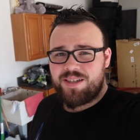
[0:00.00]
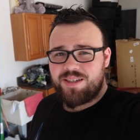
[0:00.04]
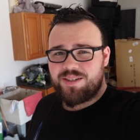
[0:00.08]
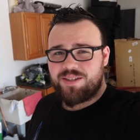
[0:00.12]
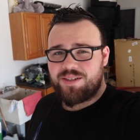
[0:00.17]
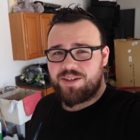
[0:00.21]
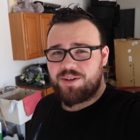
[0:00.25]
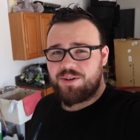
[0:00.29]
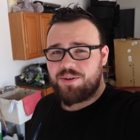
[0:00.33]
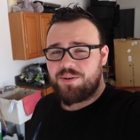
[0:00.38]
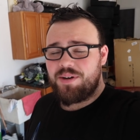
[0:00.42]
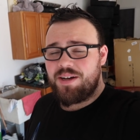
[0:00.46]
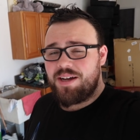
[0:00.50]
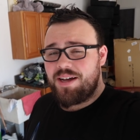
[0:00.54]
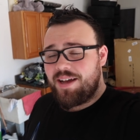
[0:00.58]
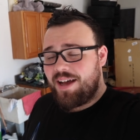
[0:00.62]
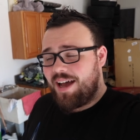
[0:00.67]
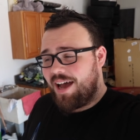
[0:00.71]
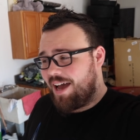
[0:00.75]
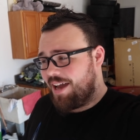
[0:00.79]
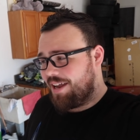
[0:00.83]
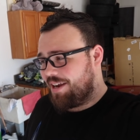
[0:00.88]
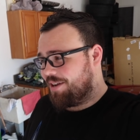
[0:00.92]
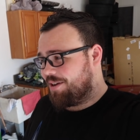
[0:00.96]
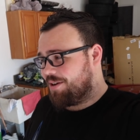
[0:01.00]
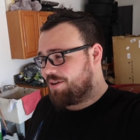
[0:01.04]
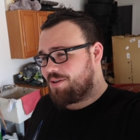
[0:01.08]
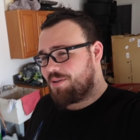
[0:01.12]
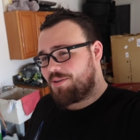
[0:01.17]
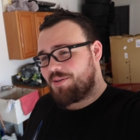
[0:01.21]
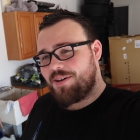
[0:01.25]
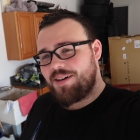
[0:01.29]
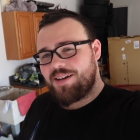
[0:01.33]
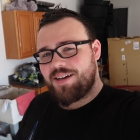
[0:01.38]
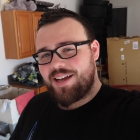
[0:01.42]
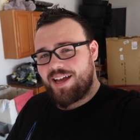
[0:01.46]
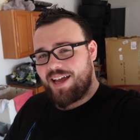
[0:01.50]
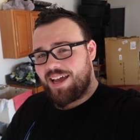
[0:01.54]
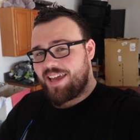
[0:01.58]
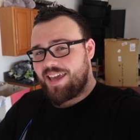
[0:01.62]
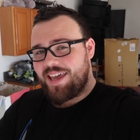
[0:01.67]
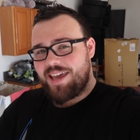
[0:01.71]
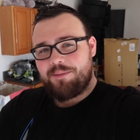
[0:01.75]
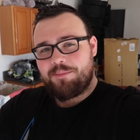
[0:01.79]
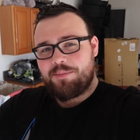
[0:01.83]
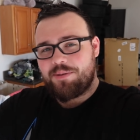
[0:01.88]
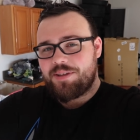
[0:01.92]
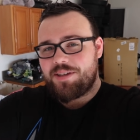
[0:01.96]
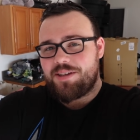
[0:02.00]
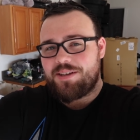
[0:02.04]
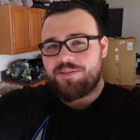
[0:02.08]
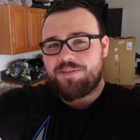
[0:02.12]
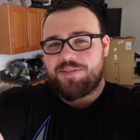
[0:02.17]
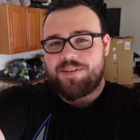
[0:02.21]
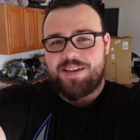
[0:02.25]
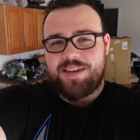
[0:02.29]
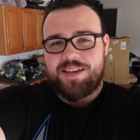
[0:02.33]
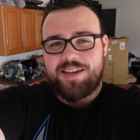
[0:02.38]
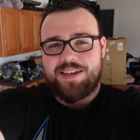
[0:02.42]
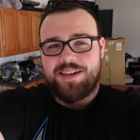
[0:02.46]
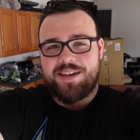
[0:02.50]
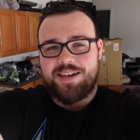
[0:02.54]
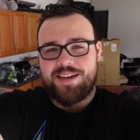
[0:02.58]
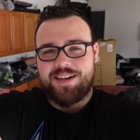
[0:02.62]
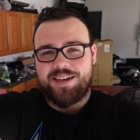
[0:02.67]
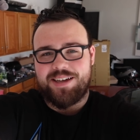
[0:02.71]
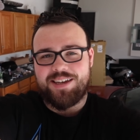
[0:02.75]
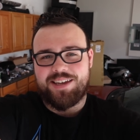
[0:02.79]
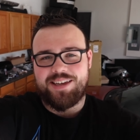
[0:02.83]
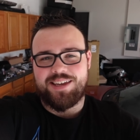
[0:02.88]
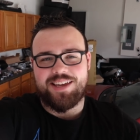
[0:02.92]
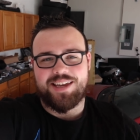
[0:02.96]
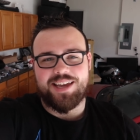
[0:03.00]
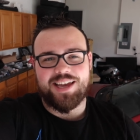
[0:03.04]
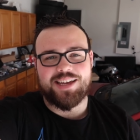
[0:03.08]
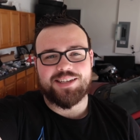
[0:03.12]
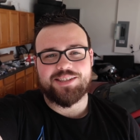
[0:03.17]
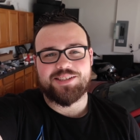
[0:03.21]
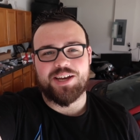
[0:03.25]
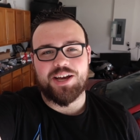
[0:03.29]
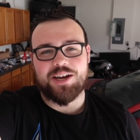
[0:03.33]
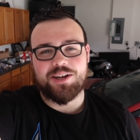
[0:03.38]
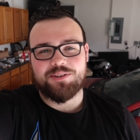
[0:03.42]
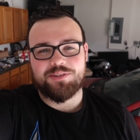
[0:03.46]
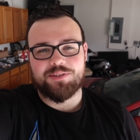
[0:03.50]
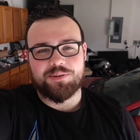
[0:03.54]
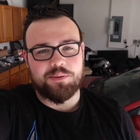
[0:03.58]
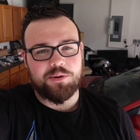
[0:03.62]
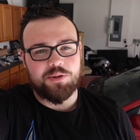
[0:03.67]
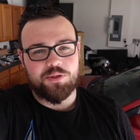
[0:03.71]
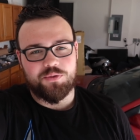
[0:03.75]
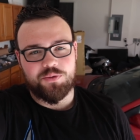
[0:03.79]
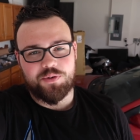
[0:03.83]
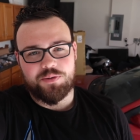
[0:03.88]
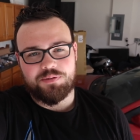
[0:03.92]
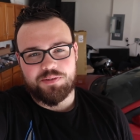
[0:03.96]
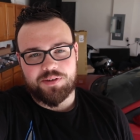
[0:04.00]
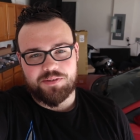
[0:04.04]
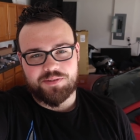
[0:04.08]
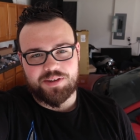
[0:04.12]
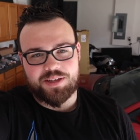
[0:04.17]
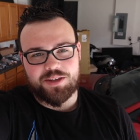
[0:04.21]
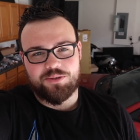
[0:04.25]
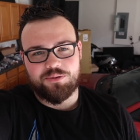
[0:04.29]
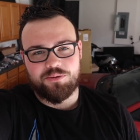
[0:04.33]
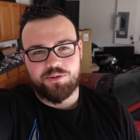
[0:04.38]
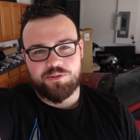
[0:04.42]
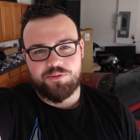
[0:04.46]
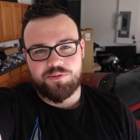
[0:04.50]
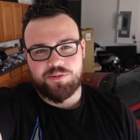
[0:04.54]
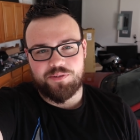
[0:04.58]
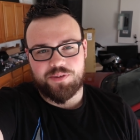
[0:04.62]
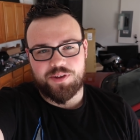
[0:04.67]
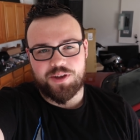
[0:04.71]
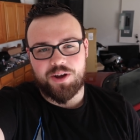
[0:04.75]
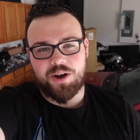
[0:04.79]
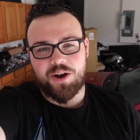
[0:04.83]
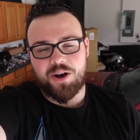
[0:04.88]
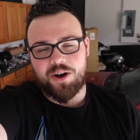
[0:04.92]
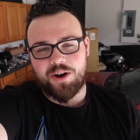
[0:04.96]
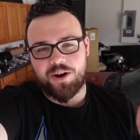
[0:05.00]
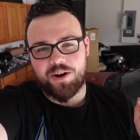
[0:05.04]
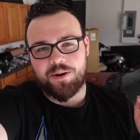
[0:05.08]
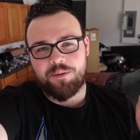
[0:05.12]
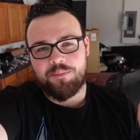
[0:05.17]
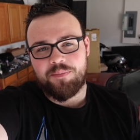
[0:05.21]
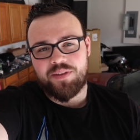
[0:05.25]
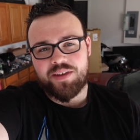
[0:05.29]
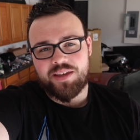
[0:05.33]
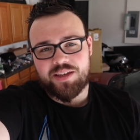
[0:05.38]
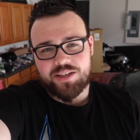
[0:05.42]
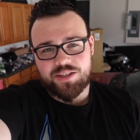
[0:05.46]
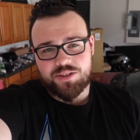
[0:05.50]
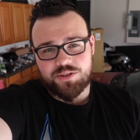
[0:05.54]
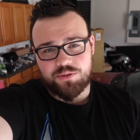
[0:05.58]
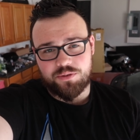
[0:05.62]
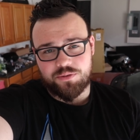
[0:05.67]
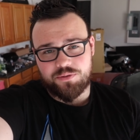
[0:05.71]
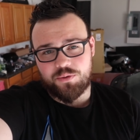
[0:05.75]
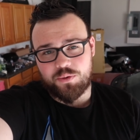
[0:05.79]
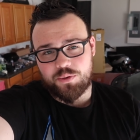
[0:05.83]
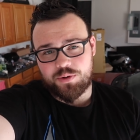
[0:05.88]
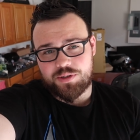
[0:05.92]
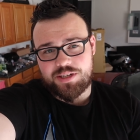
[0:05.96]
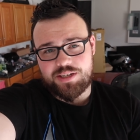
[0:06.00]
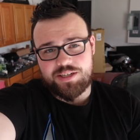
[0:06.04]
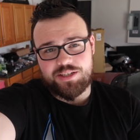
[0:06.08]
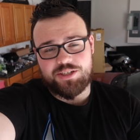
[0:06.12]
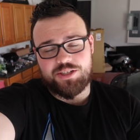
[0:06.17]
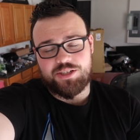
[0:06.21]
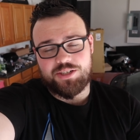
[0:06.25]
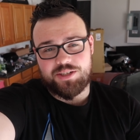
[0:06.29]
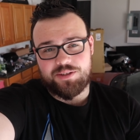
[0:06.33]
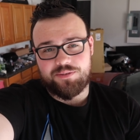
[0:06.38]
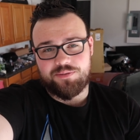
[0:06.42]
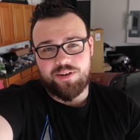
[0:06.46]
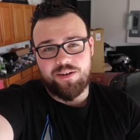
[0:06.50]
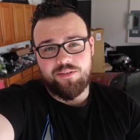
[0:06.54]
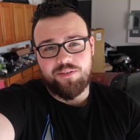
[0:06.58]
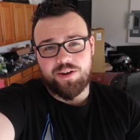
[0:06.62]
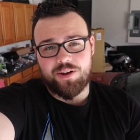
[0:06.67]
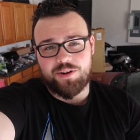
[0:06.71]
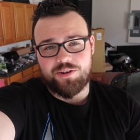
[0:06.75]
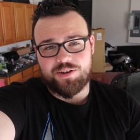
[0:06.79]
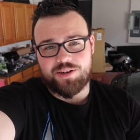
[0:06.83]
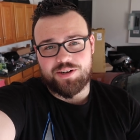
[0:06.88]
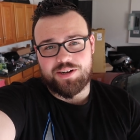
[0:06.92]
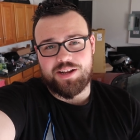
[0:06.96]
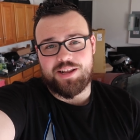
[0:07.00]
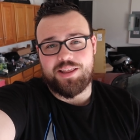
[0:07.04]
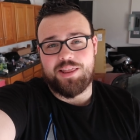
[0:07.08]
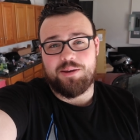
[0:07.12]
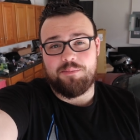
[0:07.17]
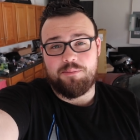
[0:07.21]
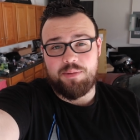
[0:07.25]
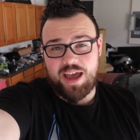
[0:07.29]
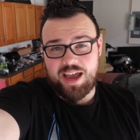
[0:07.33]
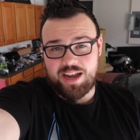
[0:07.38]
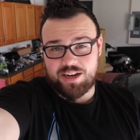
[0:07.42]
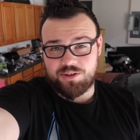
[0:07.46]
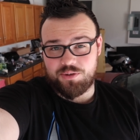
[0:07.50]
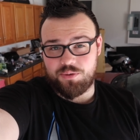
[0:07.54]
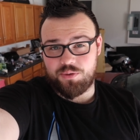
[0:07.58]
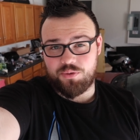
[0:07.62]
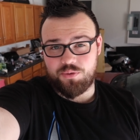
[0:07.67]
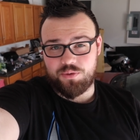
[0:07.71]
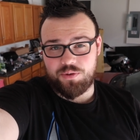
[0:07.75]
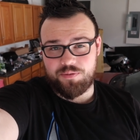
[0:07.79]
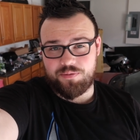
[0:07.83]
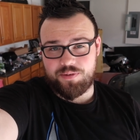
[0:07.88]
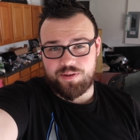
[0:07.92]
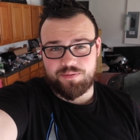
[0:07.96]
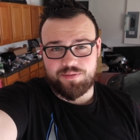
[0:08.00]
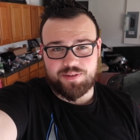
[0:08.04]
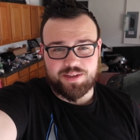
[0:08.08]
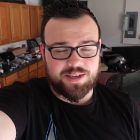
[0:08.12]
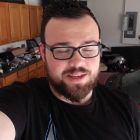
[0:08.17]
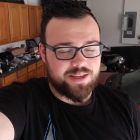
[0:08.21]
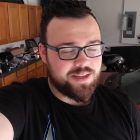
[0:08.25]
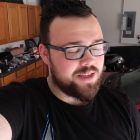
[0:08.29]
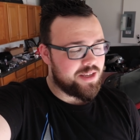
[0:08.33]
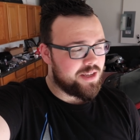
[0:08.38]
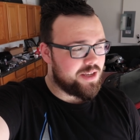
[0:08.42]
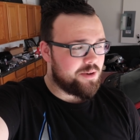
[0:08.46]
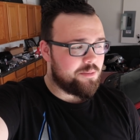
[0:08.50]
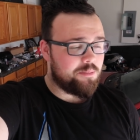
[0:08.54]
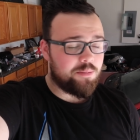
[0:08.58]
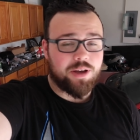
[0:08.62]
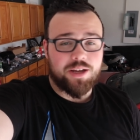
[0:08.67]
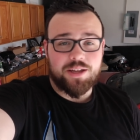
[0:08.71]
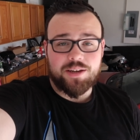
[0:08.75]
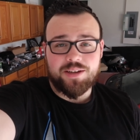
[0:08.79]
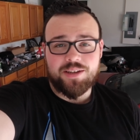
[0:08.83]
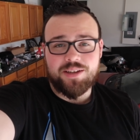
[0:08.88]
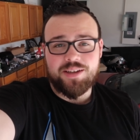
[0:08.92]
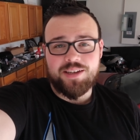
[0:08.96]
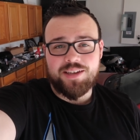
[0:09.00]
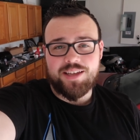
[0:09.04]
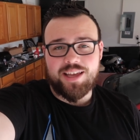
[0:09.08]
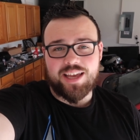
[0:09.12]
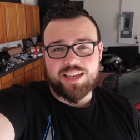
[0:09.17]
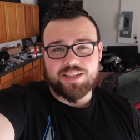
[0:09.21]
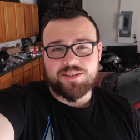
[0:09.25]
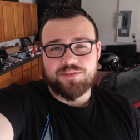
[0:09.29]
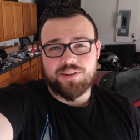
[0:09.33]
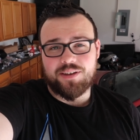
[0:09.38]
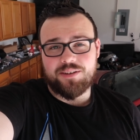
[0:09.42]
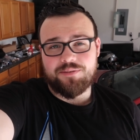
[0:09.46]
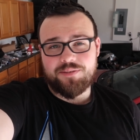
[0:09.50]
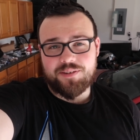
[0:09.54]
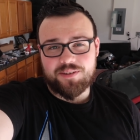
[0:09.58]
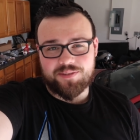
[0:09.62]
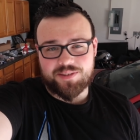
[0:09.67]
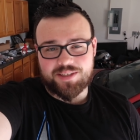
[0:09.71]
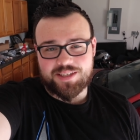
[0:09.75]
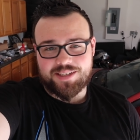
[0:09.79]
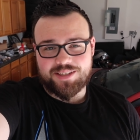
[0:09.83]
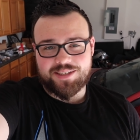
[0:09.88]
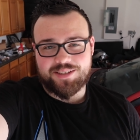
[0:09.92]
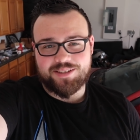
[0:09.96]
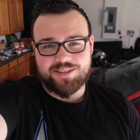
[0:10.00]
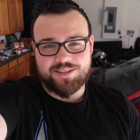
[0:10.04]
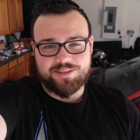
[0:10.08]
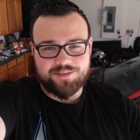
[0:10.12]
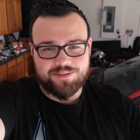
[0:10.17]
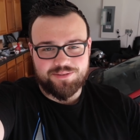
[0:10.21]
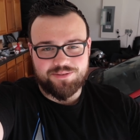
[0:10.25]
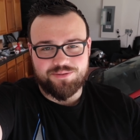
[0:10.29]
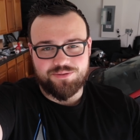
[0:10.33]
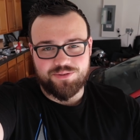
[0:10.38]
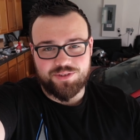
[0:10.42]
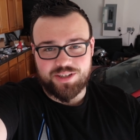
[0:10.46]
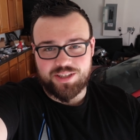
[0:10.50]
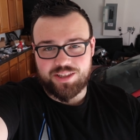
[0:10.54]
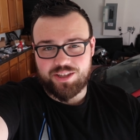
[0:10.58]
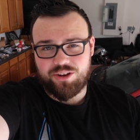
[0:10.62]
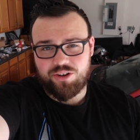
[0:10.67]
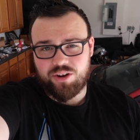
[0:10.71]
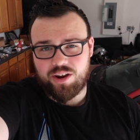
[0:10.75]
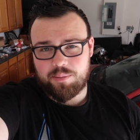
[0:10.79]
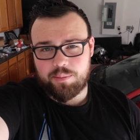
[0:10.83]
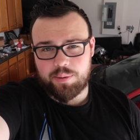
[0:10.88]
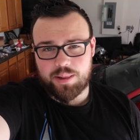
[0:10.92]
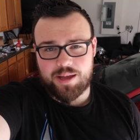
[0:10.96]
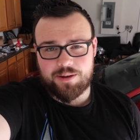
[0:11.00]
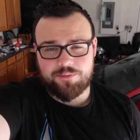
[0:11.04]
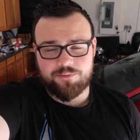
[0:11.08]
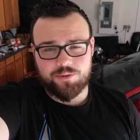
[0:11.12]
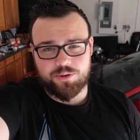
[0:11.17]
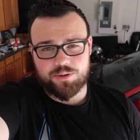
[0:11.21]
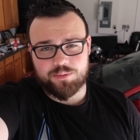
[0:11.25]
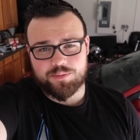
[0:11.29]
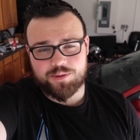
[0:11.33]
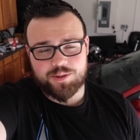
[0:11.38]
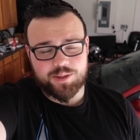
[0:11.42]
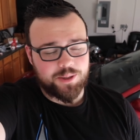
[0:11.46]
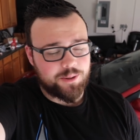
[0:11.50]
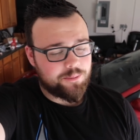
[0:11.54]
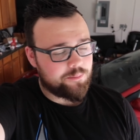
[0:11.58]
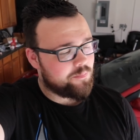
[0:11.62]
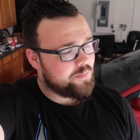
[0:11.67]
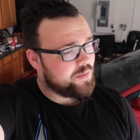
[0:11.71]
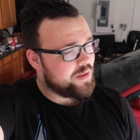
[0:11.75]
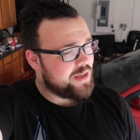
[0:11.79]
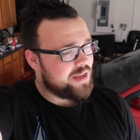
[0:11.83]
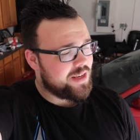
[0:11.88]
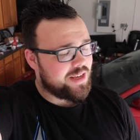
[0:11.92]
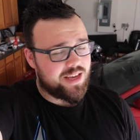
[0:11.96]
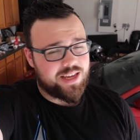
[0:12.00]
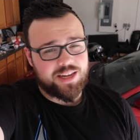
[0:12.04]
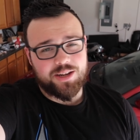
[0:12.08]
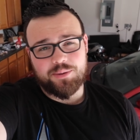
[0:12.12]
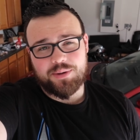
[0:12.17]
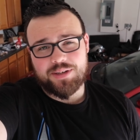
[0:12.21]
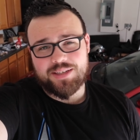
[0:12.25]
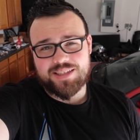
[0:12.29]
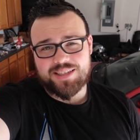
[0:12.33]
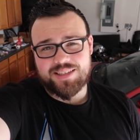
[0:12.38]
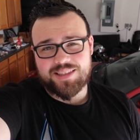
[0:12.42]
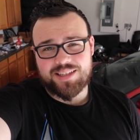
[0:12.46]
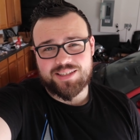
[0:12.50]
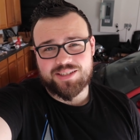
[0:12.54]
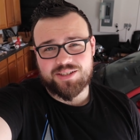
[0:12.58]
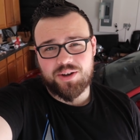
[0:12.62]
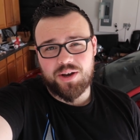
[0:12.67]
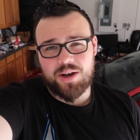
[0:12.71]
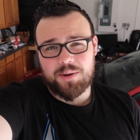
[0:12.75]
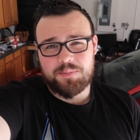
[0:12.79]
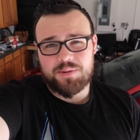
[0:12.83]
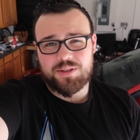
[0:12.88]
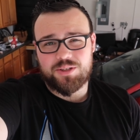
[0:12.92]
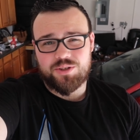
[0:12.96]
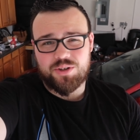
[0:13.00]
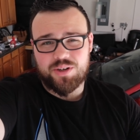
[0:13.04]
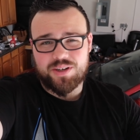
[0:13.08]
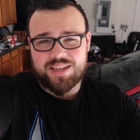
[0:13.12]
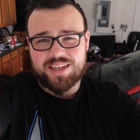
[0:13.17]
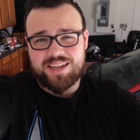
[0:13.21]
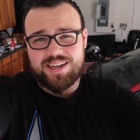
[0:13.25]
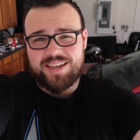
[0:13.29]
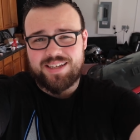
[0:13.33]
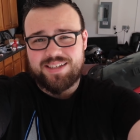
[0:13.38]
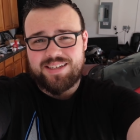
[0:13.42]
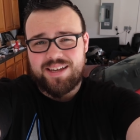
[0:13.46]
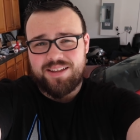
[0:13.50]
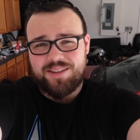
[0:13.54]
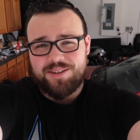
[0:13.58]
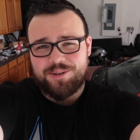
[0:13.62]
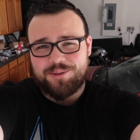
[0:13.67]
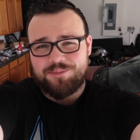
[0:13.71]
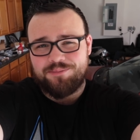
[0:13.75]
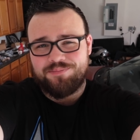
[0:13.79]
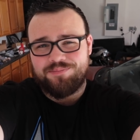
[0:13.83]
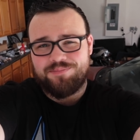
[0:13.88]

So I know, I can't believe he uh, he has gone from a 350, 350R to a 14 GT500 and then back to a 350. But S550, really great platform. So anyways, let's go hop in the truck and head down there.